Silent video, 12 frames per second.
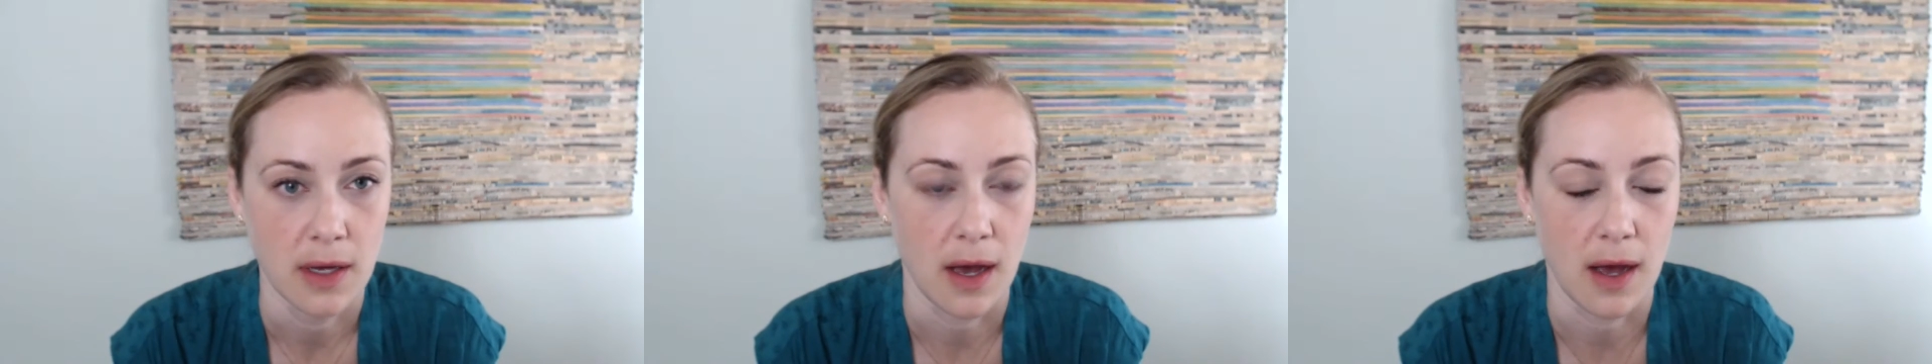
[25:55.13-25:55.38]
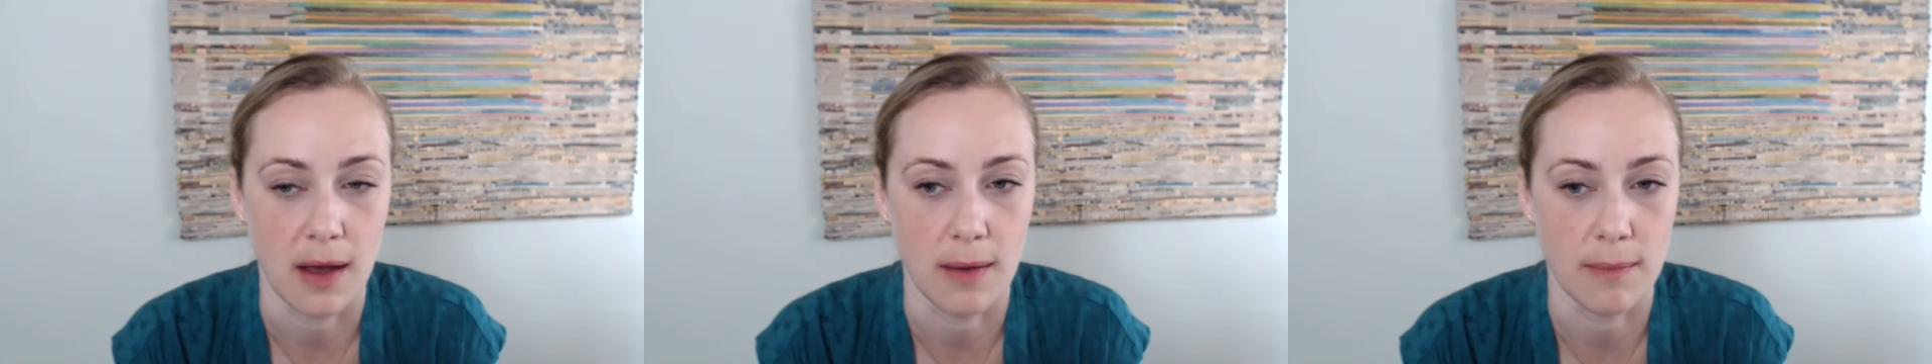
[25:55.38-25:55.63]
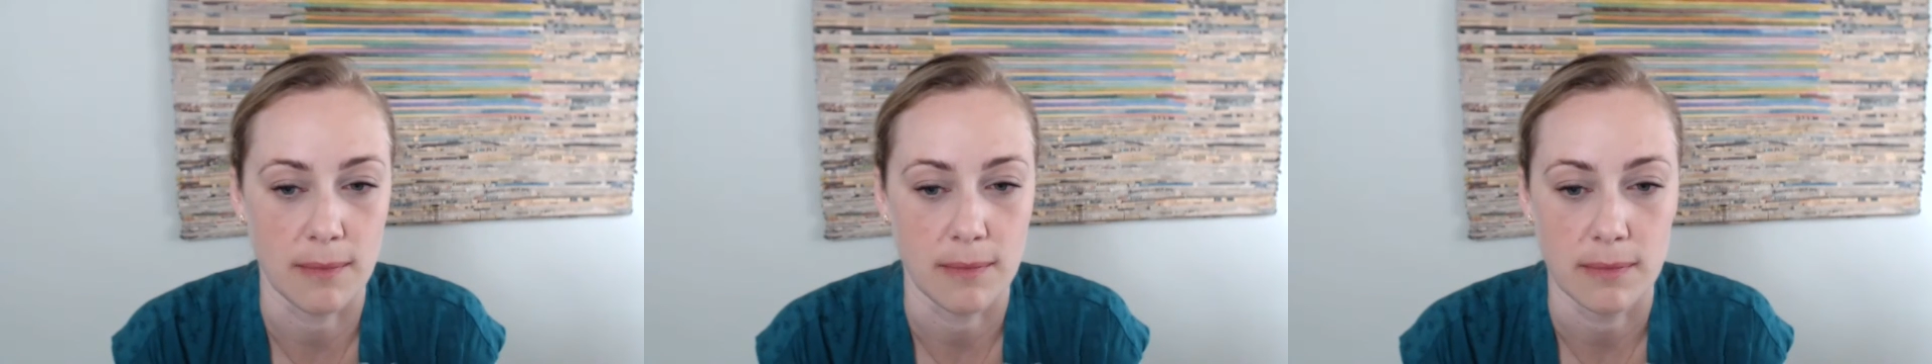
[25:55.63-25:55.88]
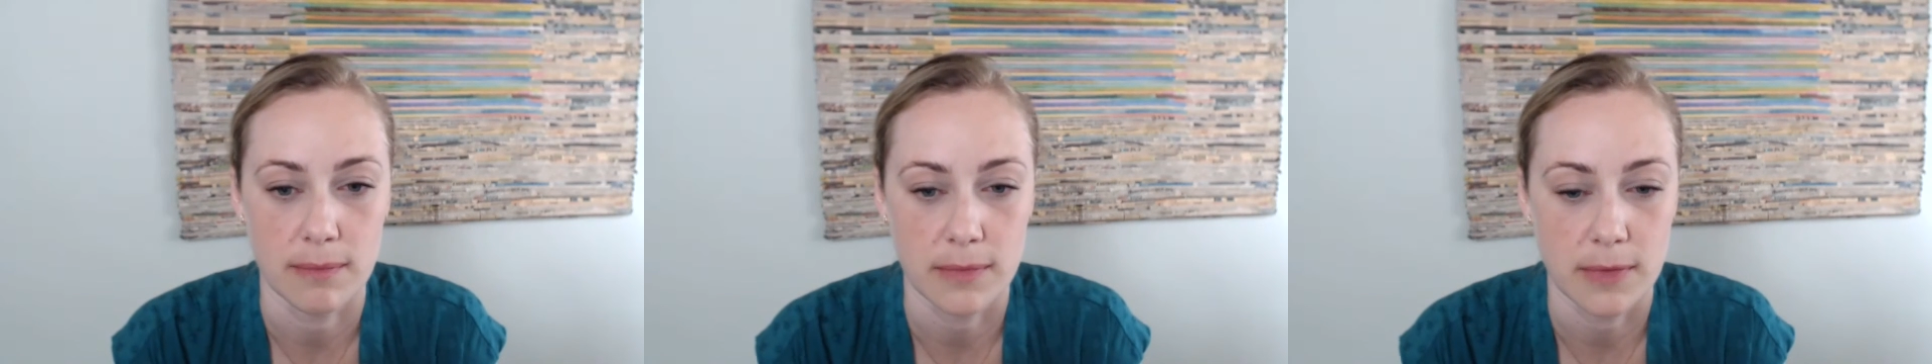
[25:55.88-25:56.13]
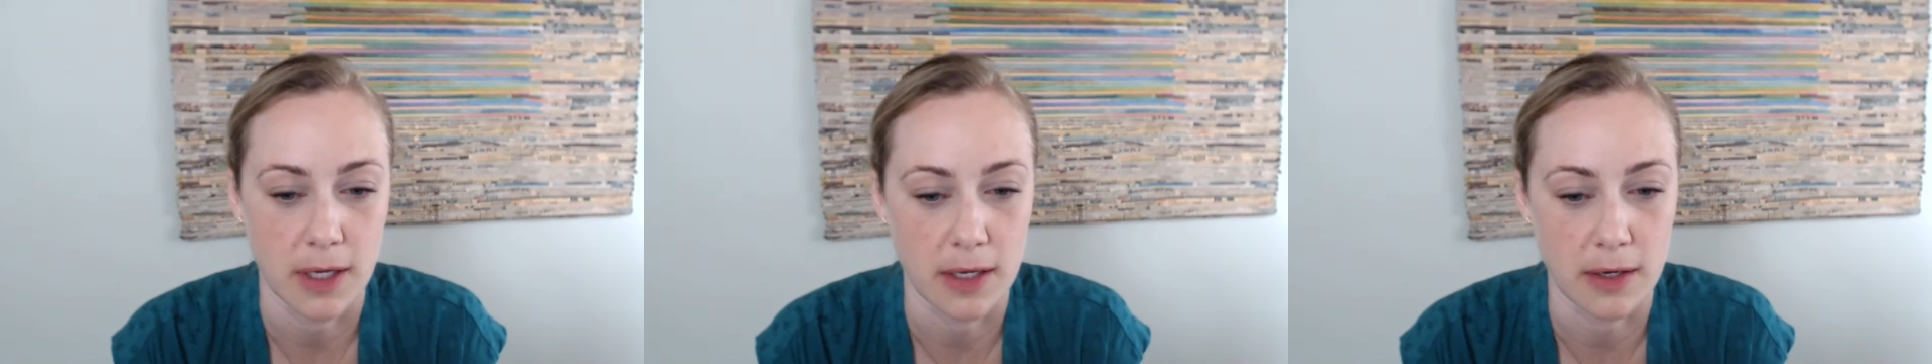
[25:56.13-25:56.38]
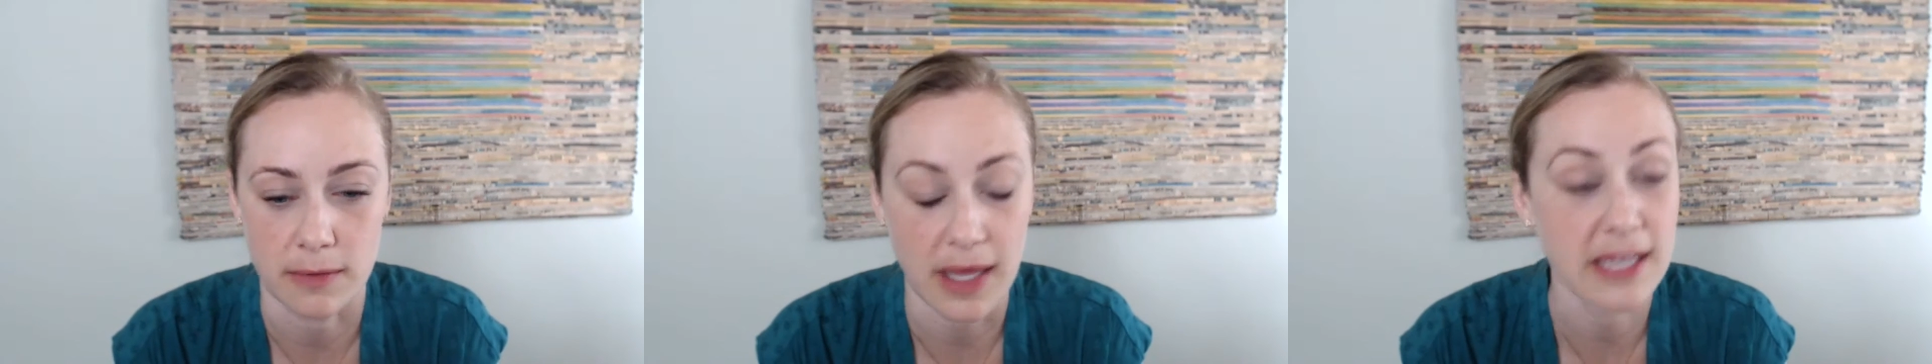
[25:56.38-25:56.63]
Um, you
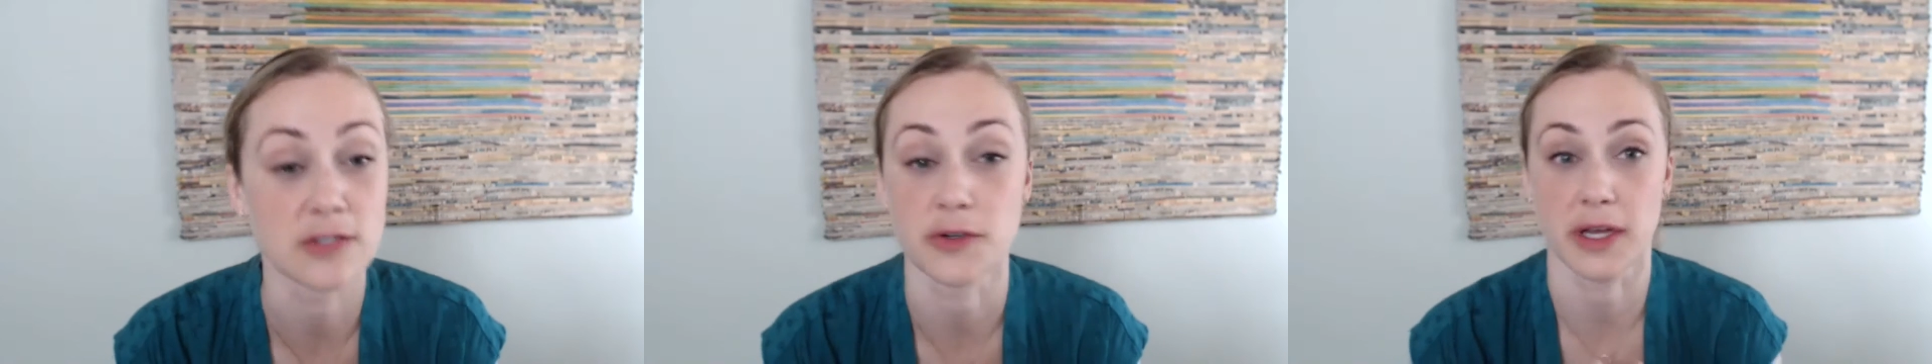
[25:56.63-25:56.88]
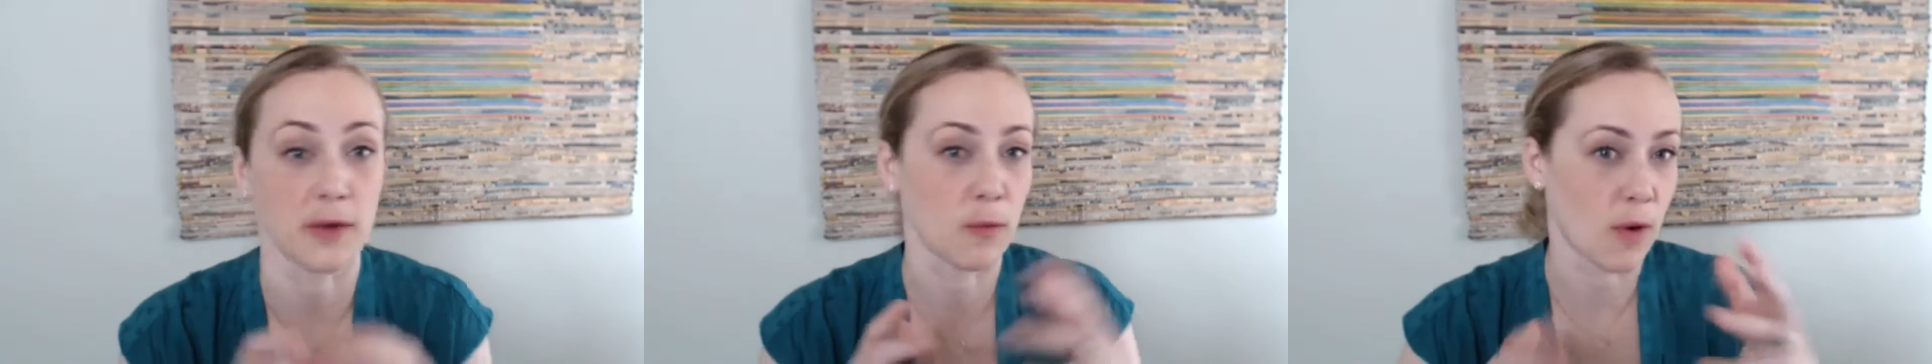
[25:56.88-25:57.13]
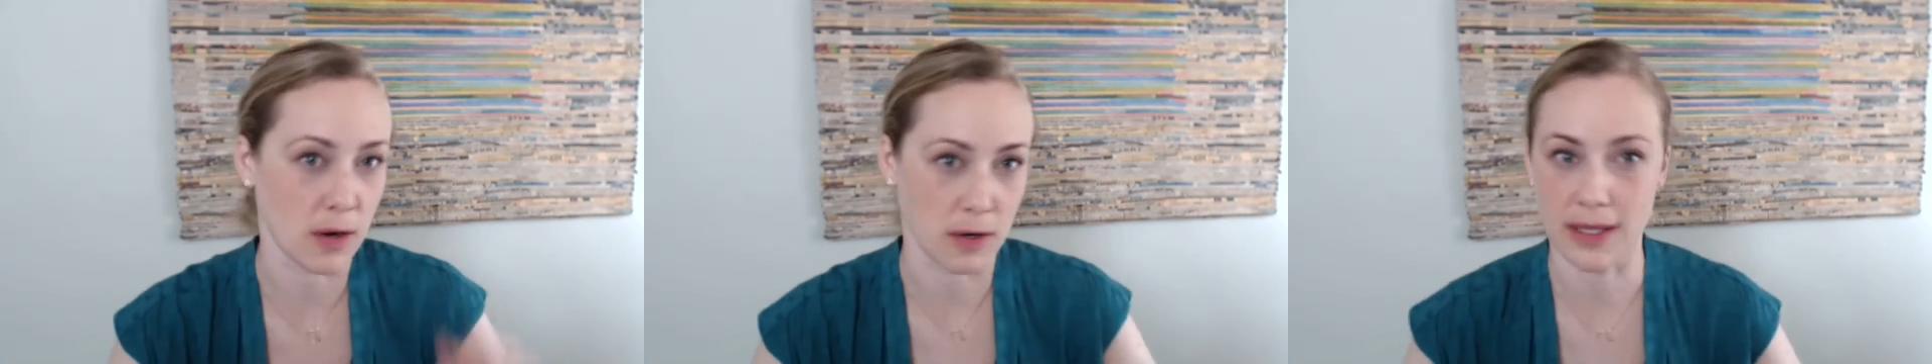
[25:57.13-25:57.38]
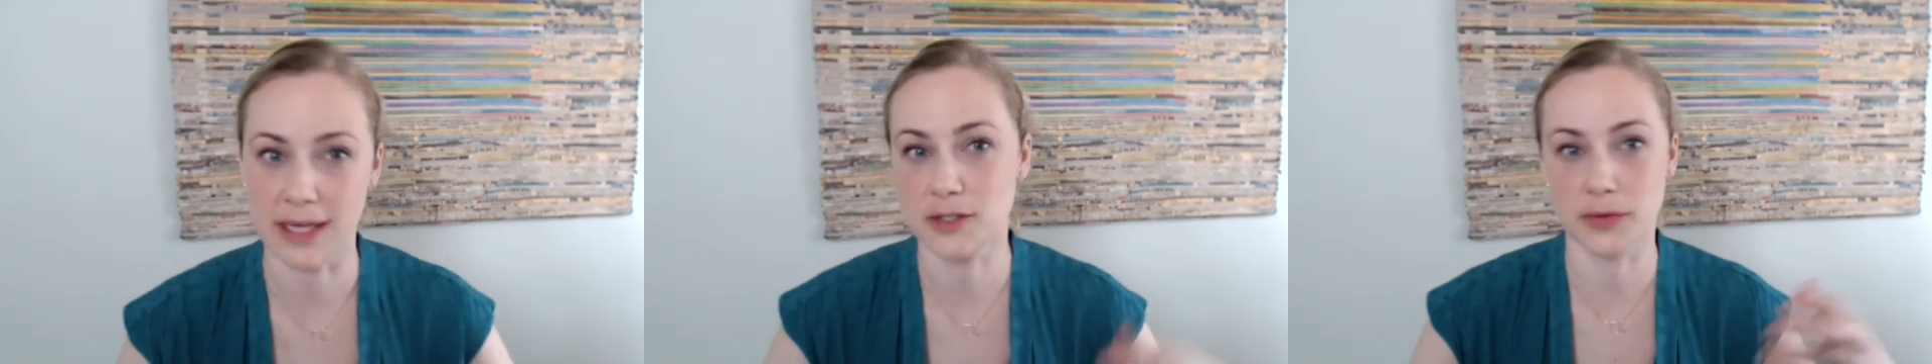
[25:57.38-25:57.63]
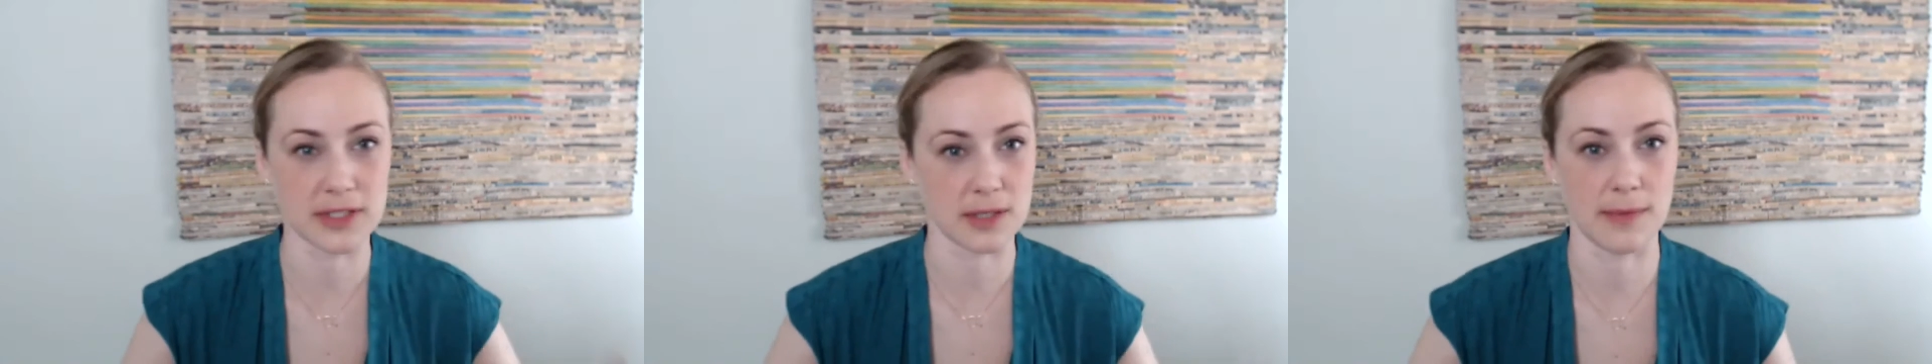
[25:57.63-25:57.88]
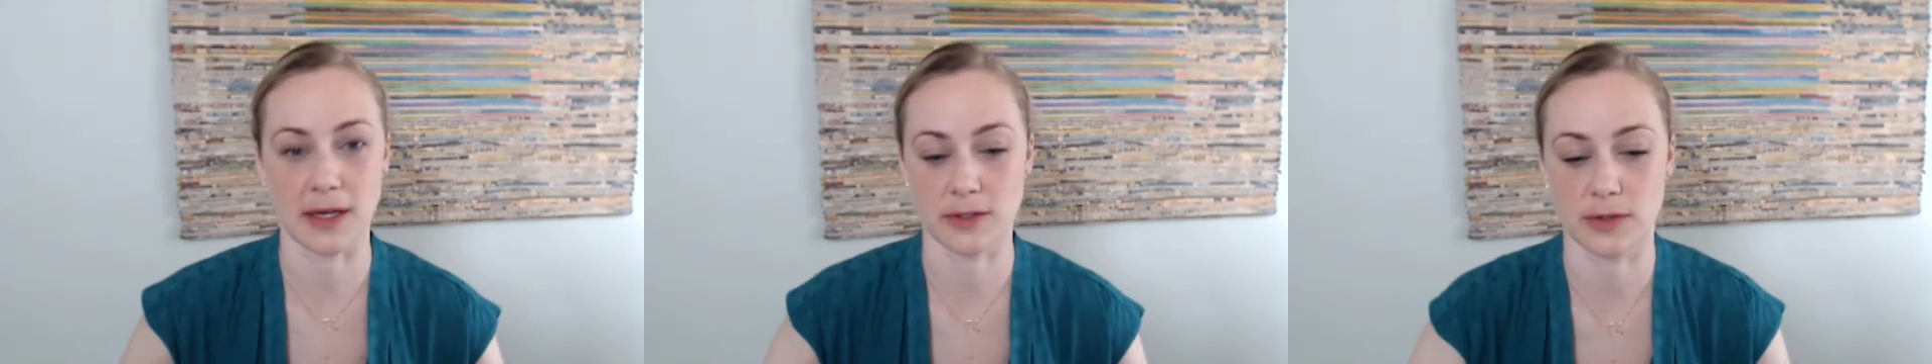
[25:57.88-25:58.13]
know, like drinking water, like doing
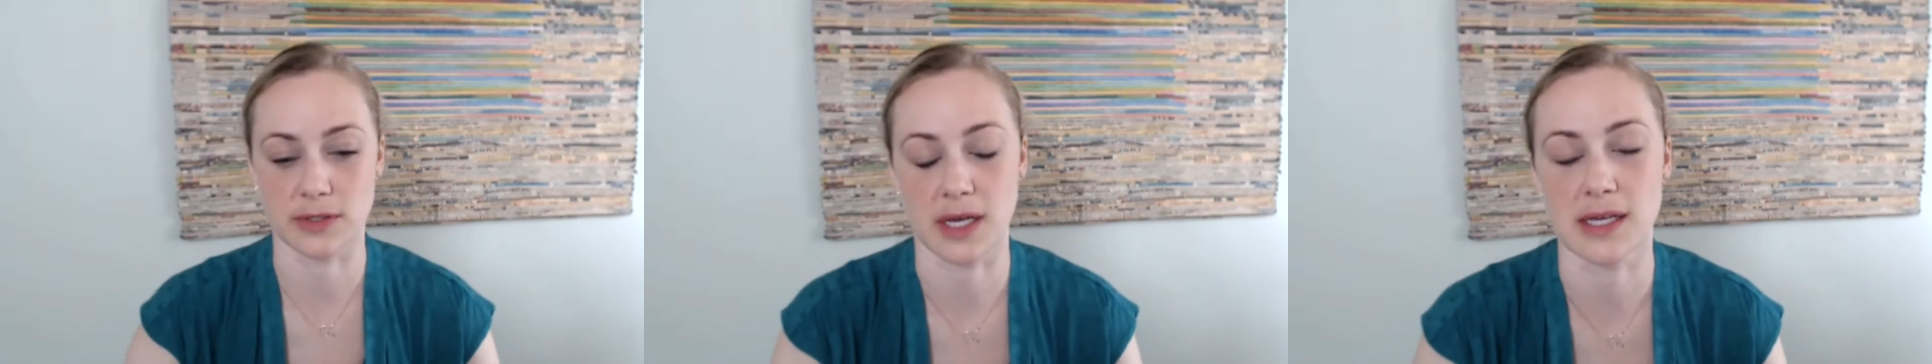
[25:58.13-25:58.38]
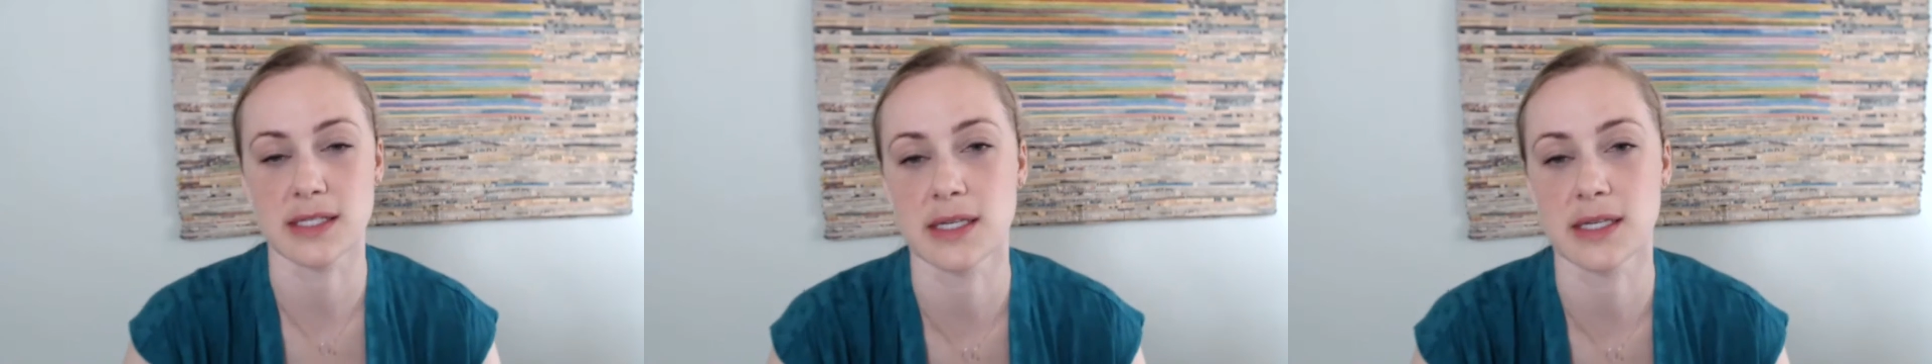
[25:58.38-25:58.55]
some exercise.